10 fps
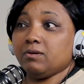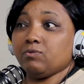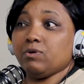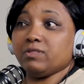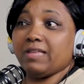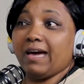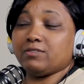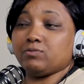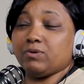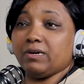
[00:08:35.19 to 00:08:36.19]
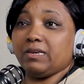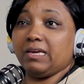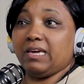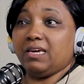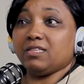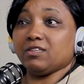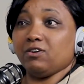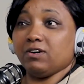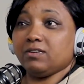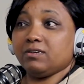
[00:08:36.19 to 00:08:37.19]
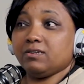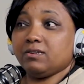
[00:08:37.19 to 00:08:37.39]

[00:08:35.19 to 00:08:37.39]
Well, that's what he thought.